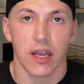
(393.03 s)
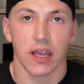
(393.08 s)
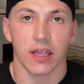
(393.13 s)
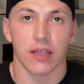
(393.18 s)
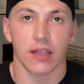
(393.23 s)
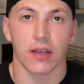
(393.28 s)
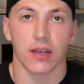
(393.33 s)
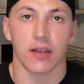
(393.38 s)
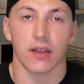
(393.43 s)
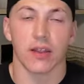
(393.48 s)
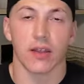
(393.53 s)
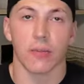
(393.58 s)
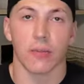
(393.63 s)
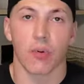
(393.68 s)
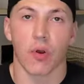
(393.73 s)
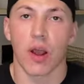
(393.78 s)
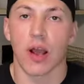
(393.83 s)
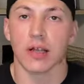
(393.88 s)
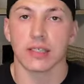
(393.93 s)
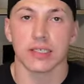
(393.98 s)
And uh, the
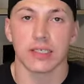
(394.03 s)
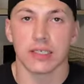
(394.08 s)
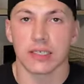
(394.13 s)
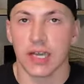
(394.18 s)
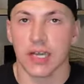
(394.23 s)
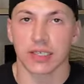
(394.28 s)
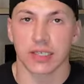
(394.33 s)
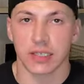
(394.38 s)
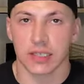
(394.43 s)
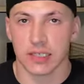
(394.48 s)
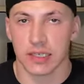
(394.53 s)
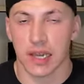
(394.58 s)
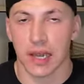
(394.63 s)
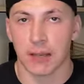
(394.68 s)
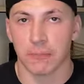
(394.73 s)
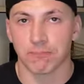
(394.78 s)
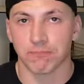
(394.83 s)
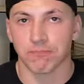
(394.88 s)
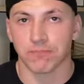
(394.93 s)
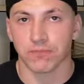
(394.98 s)
Browns and Texans
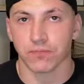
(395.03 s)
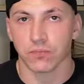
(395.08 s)
game,